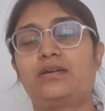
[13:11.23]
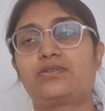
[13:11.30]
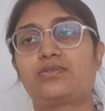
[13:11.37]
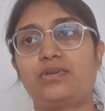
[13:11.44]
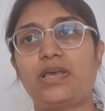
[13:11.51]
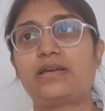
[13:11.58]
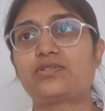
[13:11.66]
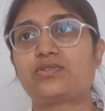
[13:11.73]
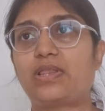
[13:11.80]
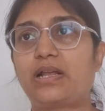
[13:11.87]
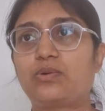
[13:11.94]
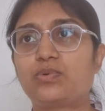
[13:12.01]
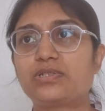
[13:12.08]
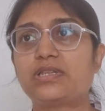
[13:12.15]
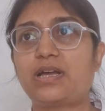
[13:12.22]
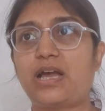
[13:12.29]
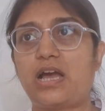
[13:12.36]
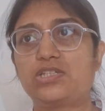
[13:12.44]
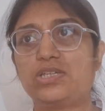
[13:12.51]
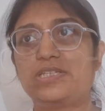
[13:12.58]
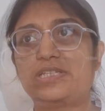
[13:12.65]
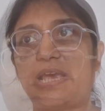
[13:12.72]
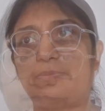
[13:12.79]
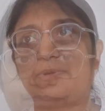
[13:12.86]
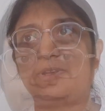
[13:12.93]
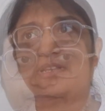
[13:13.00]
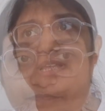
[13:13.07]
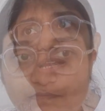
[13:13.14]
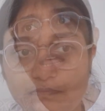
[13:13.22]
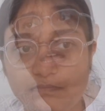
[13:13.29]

So yeah, so that was the Kashi chapter.